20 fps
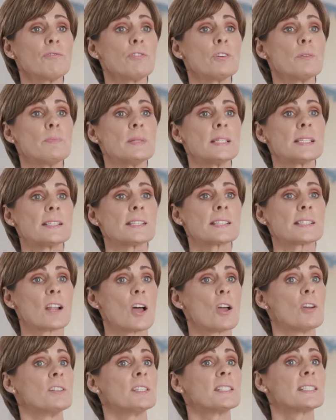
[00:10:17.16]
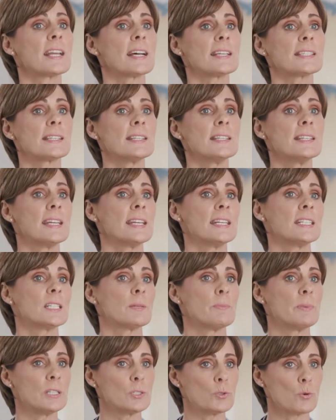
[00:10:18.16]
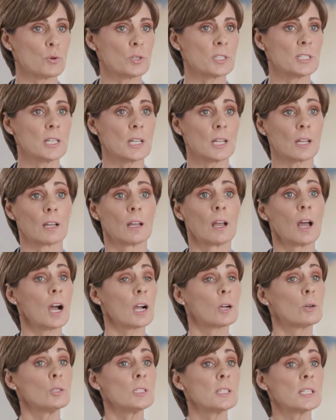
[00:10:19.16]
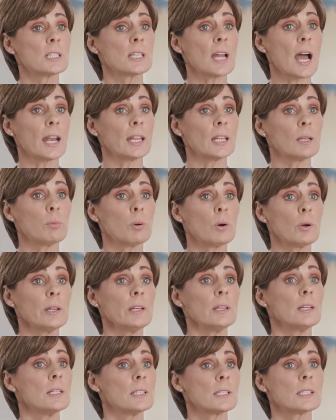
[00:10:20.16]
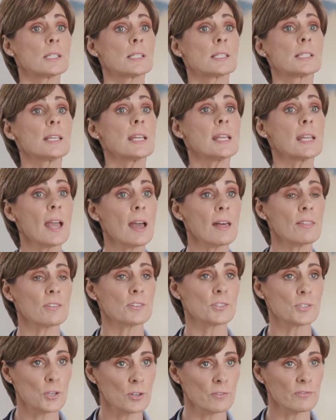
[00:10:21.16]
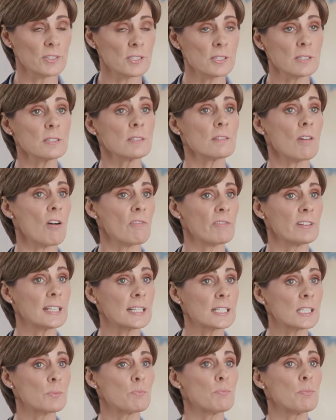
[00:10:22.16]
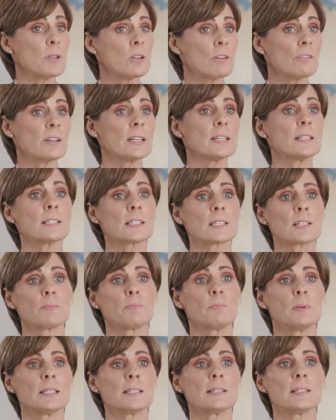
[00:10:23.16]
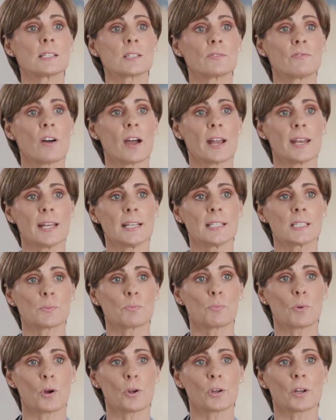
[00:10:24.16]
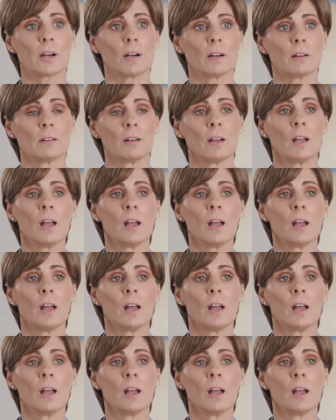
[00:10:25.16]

for a business loan doesn't need to be daunting. A good starting point is to seek out the services of an experienced business finance broker.